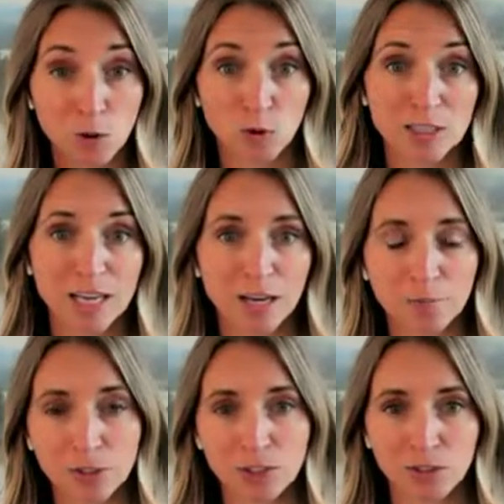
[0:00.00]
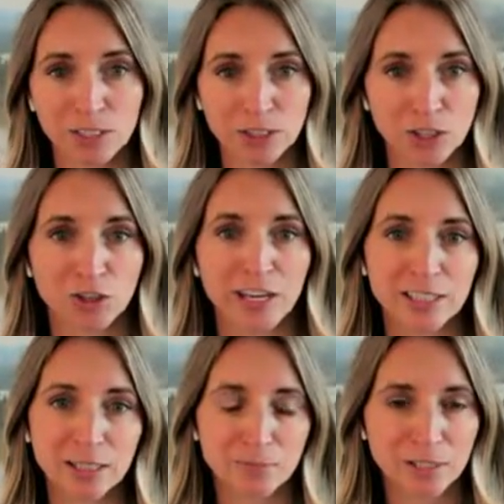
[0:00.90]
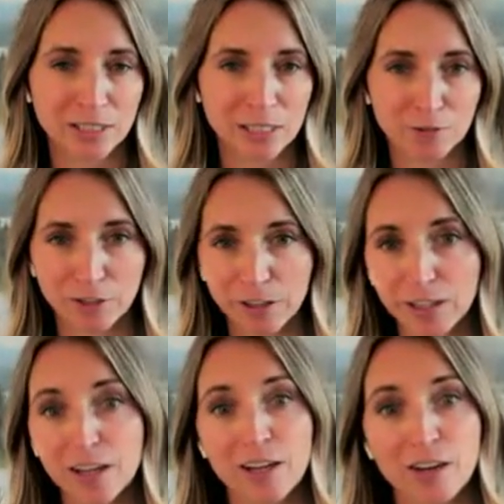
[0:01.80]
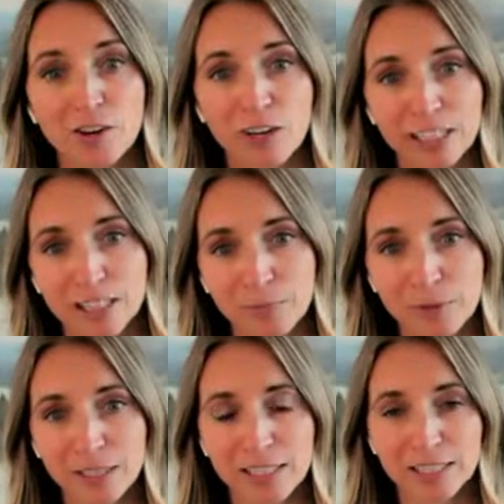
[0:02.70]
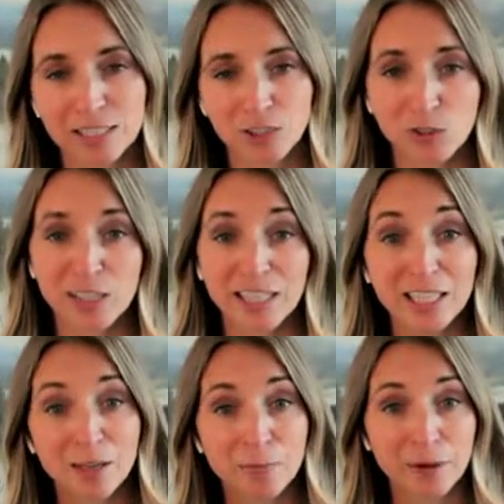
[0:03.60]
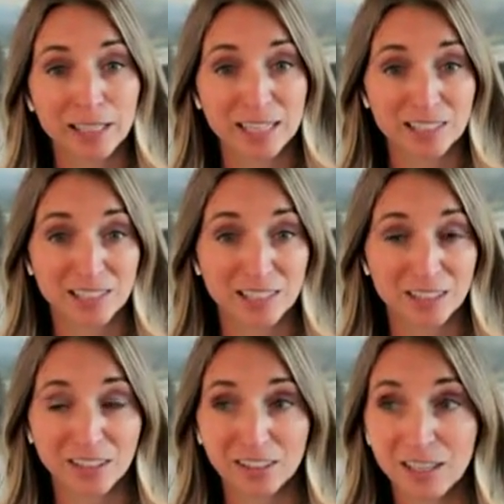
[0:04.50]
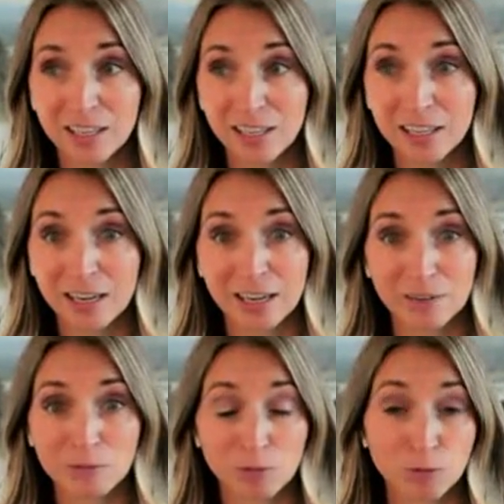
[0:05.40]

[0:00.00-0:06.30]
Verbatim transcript: was that opportunity to create something different, create something that's unique, but yet still um,